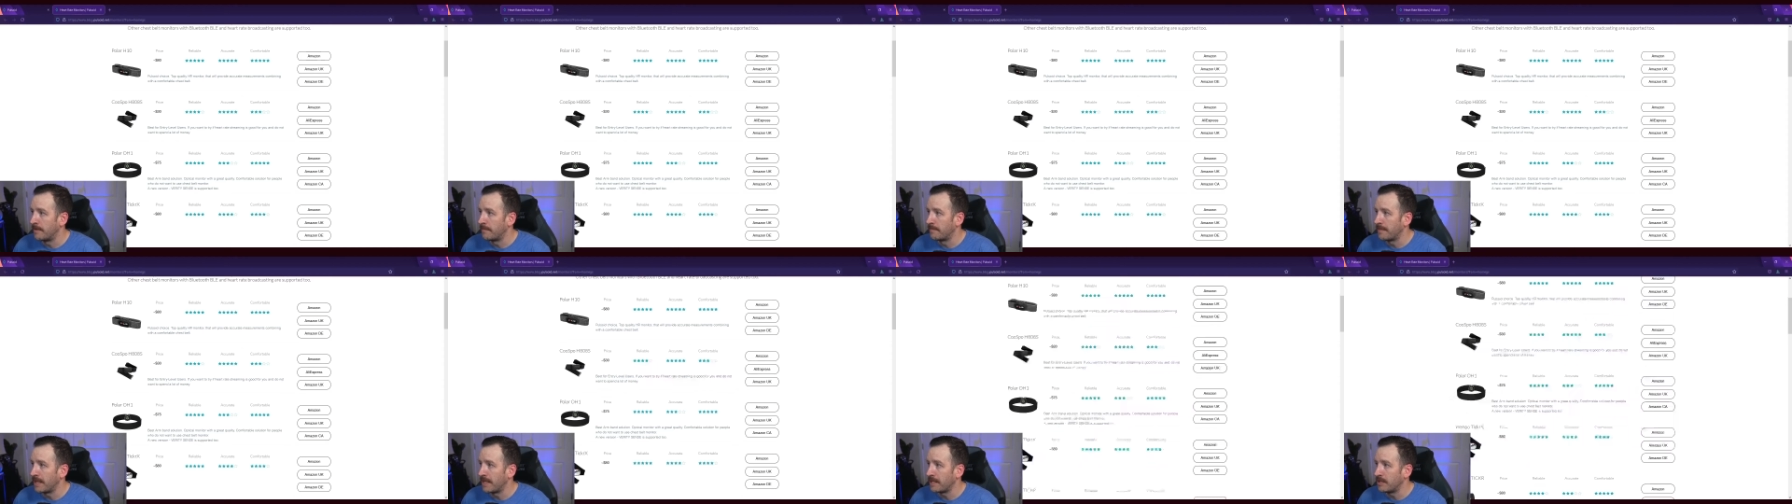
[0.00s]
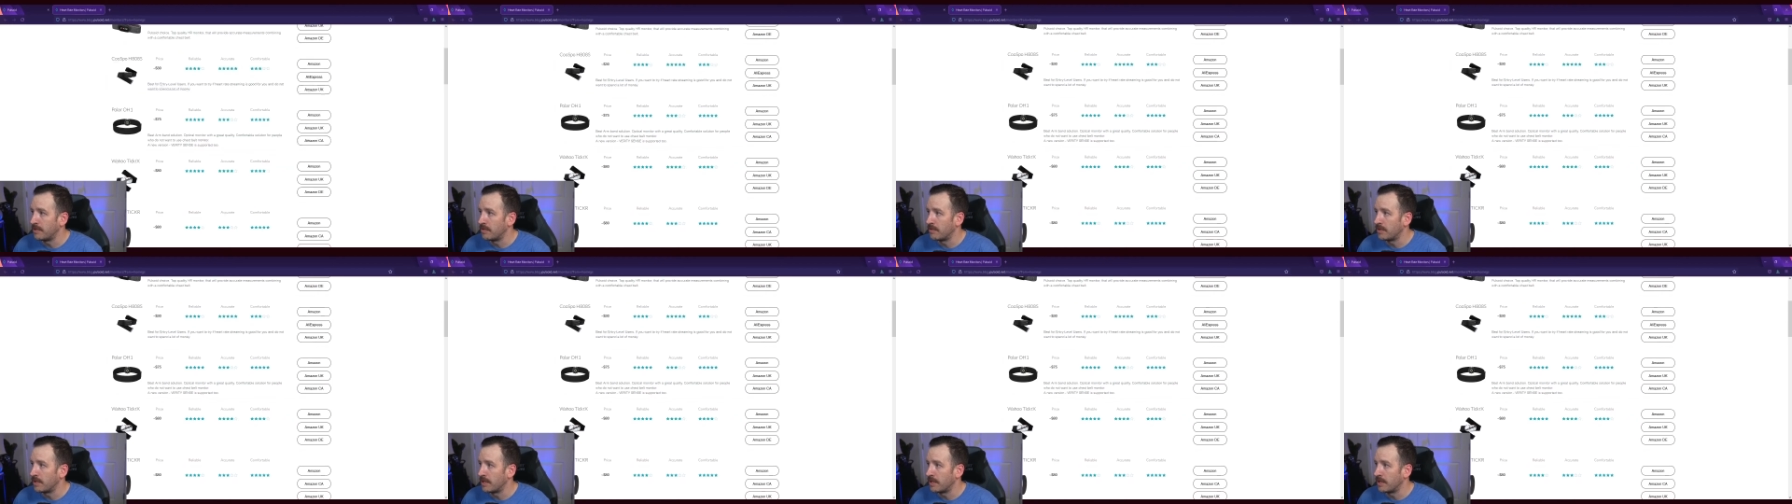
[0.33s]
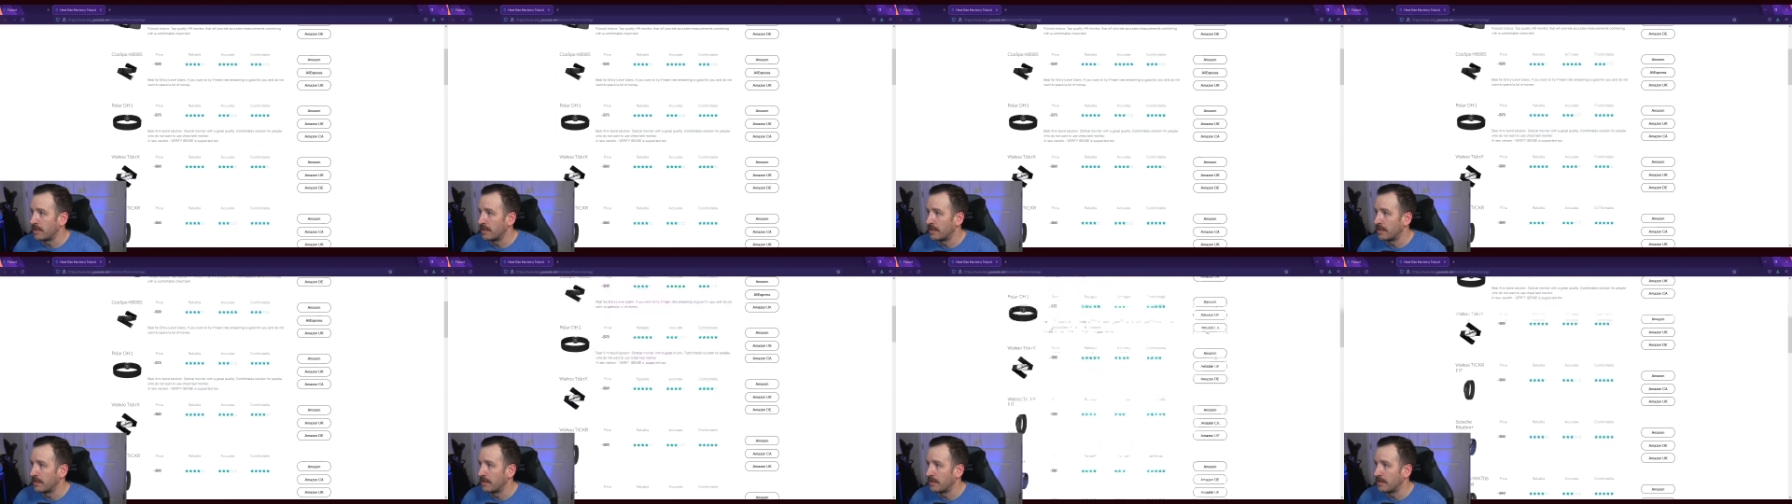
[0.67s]
that you
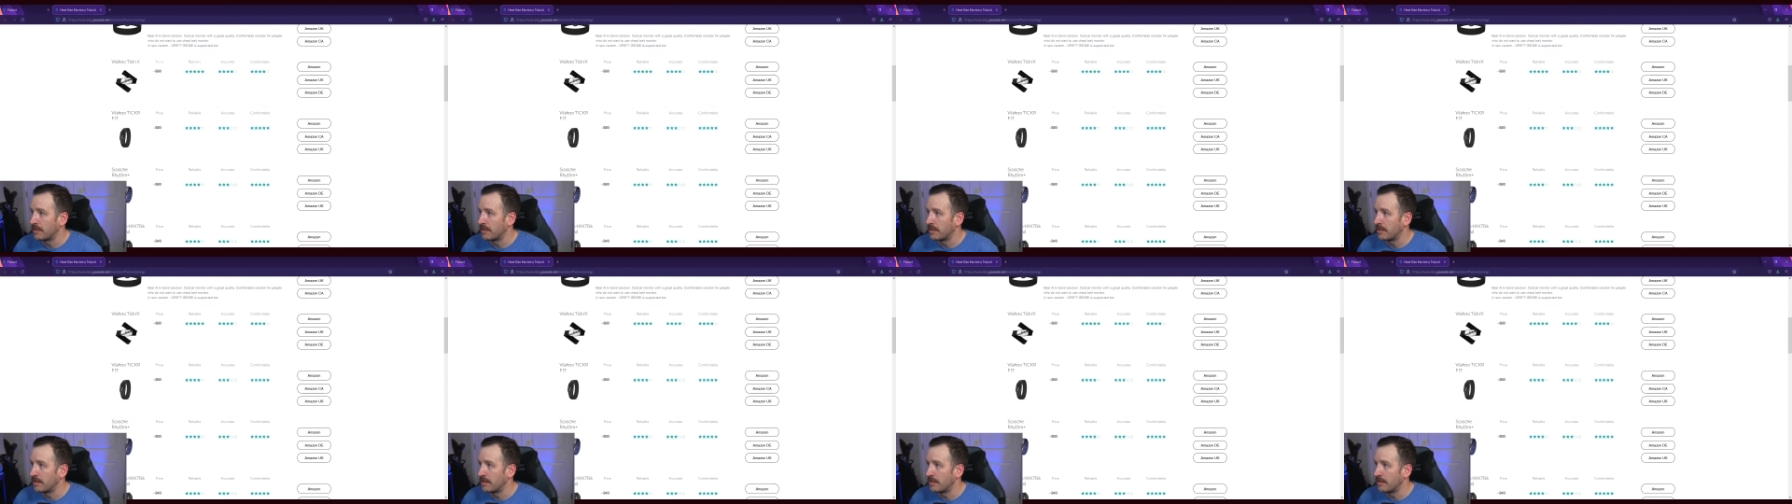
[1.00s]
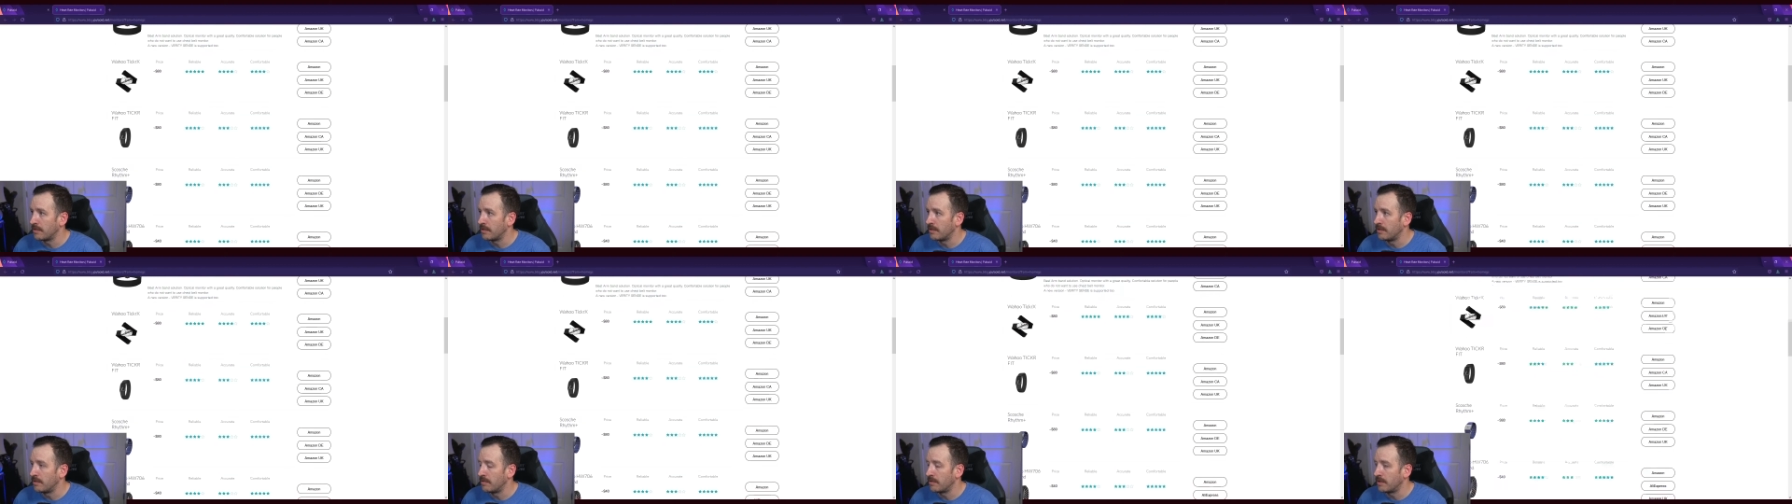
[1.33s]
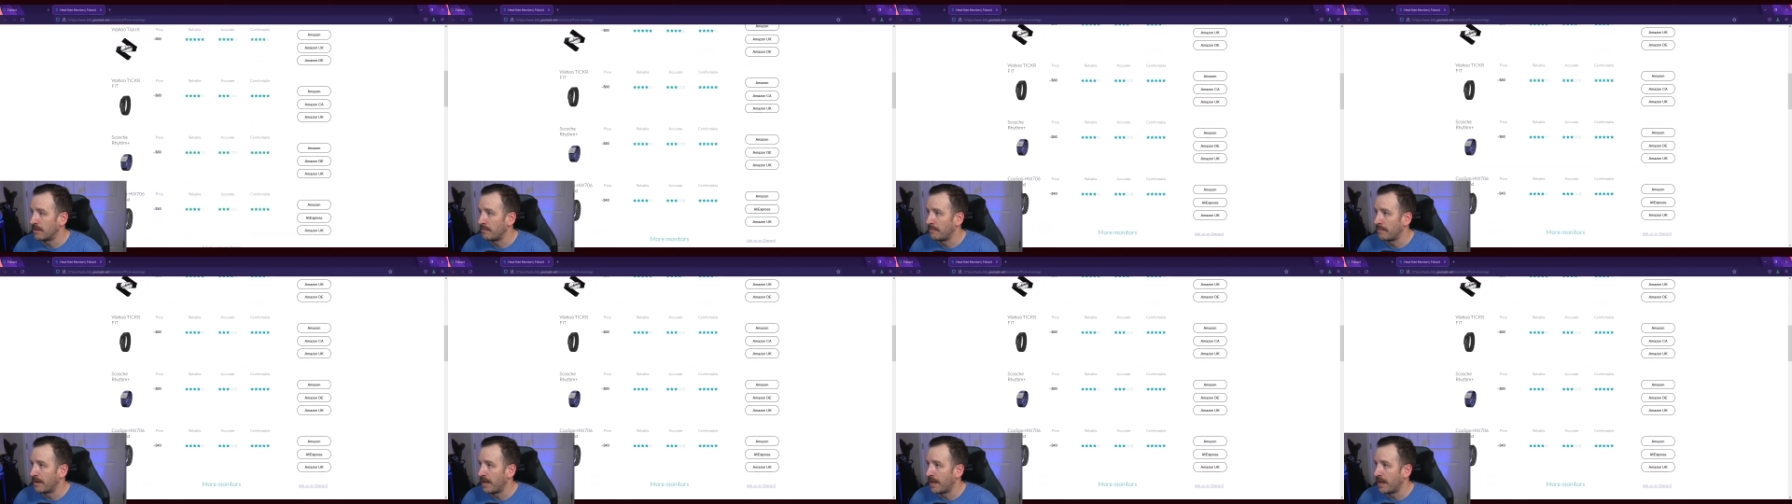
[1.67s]
can you can
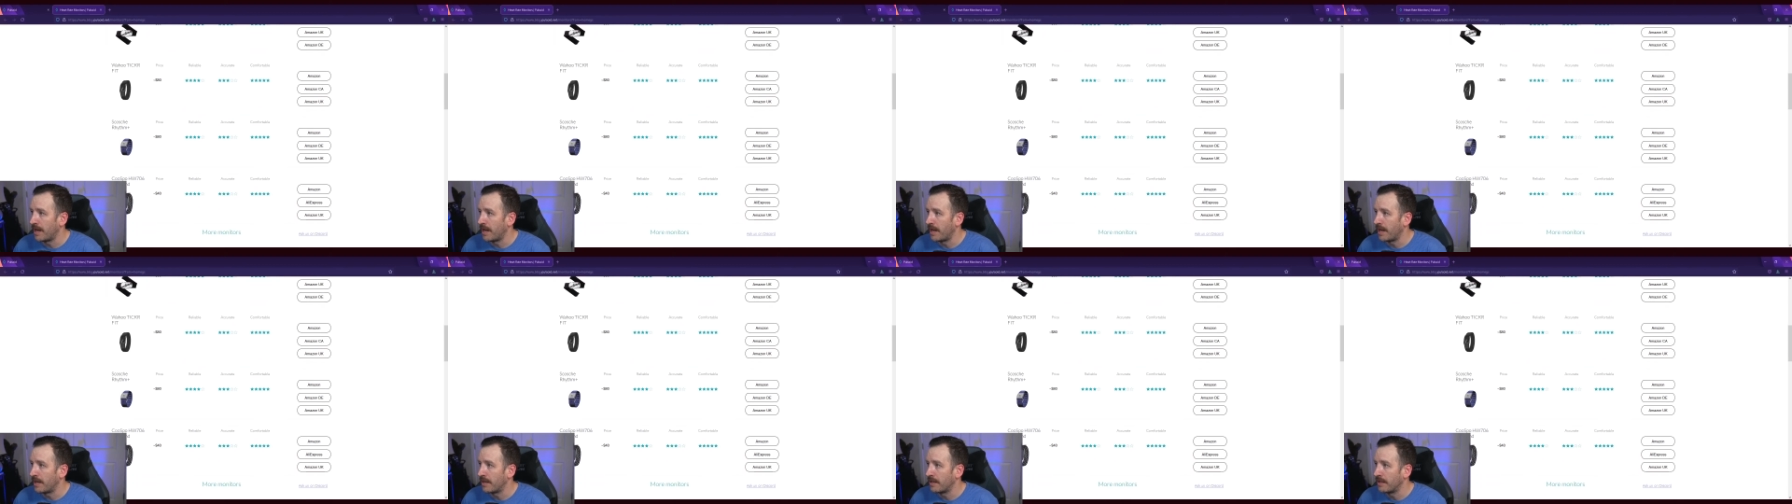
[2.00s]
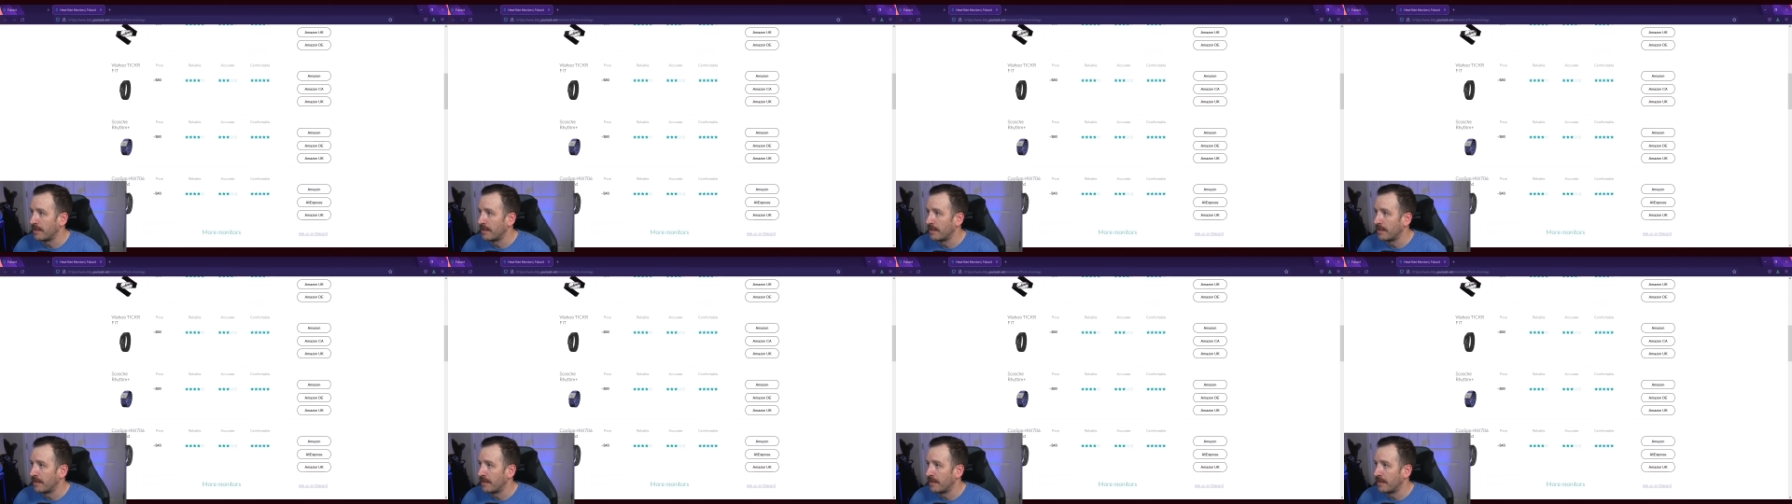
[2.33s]
buy.